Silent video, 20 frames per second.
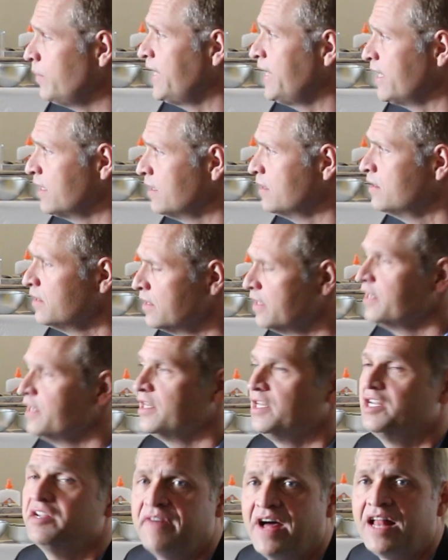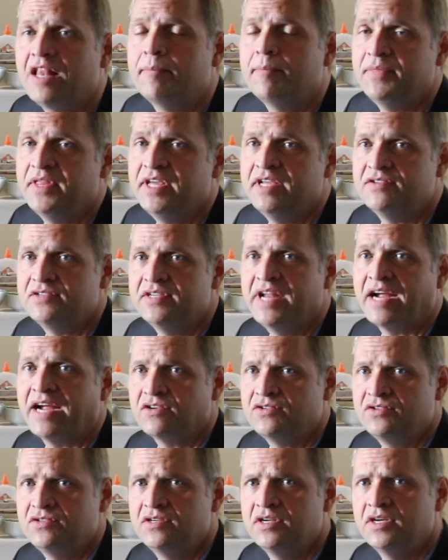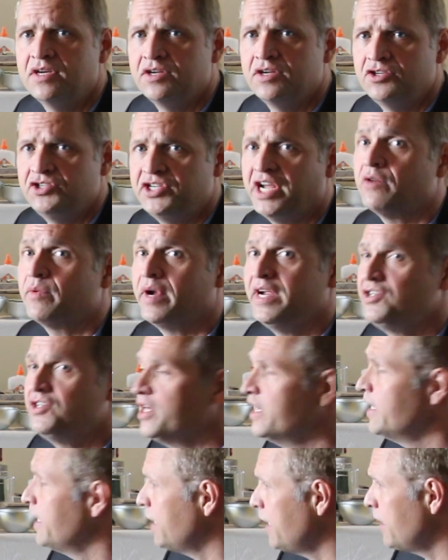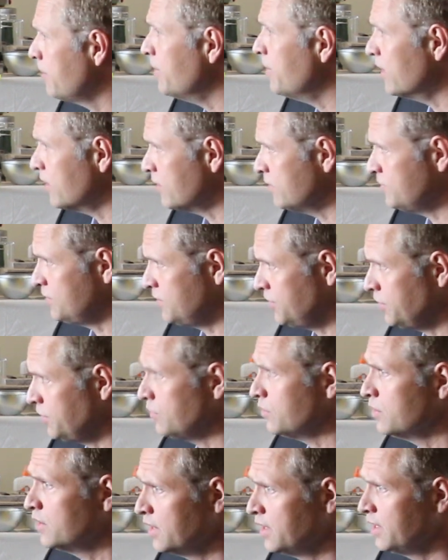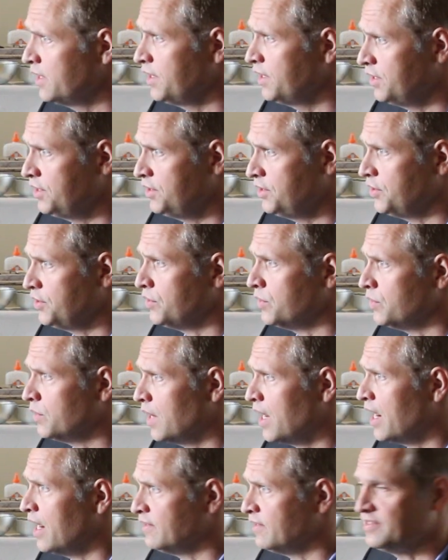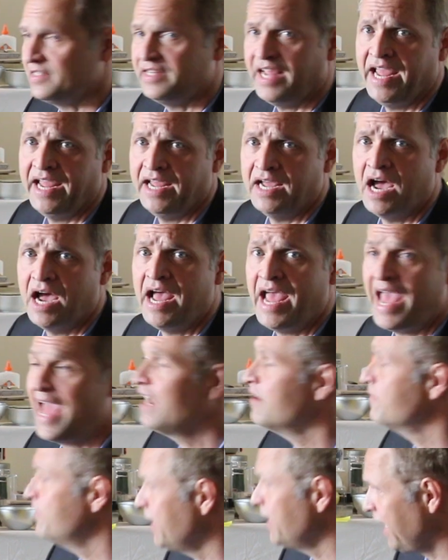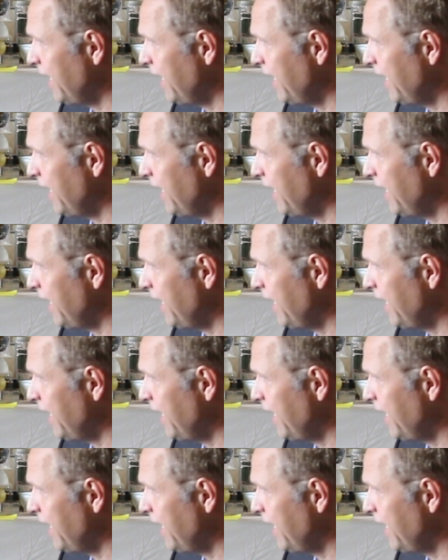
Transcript: we can develop these next generation inhibitors to stay ahead of the